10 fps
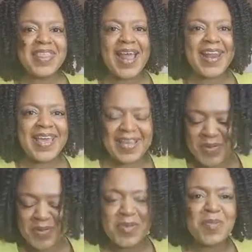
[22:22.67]
that late.
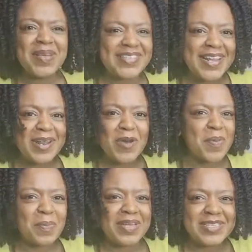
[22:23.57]
You missed a little
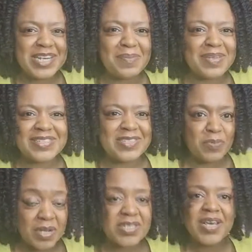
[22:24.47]
bit, but you didn't miss too
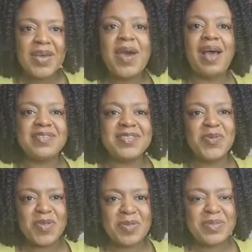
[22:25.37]
much. I've still
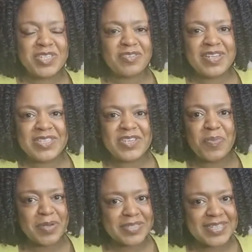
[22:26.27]
got the majority of
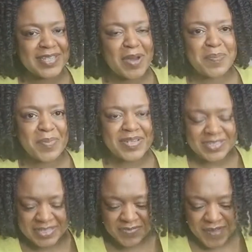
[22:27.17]
boxes to unbox.
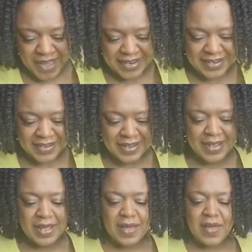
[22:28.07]
It's fine.
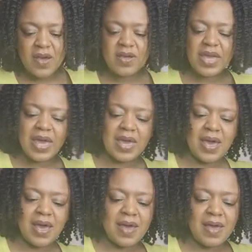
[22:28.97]
Okay.
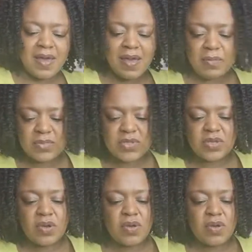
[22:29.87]
Um. So